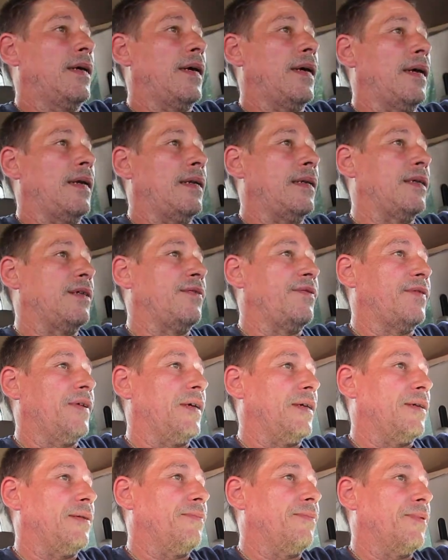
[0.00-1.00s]
and let's
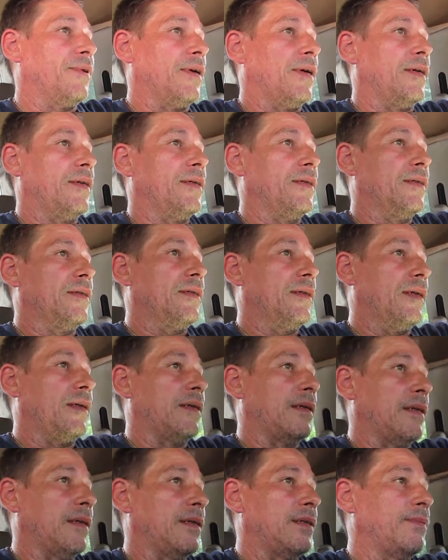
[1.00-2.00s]
find the product
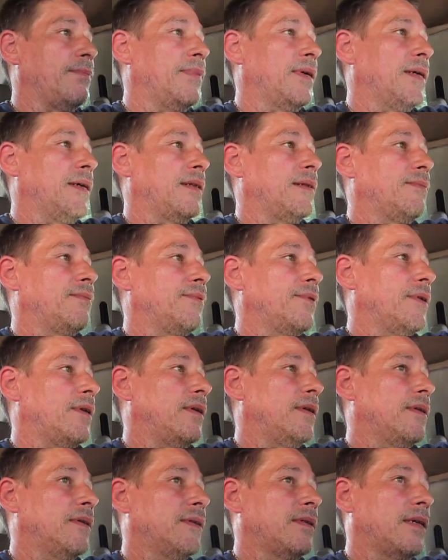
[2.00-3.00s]
and let's buy the
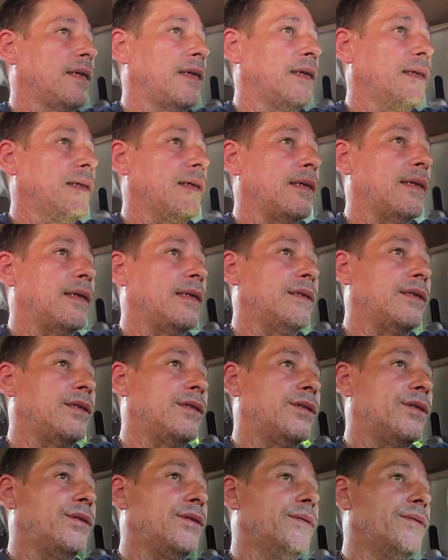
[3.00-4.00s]
product and let's
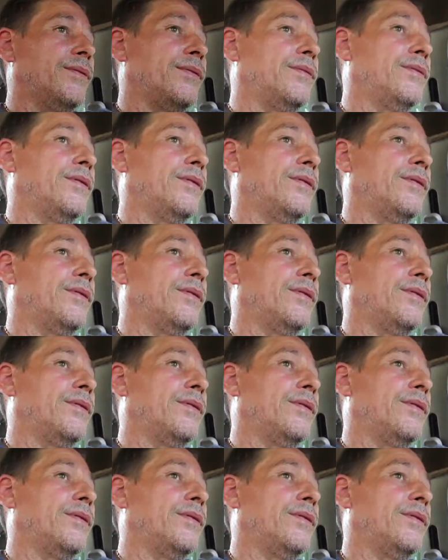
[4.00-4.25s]
do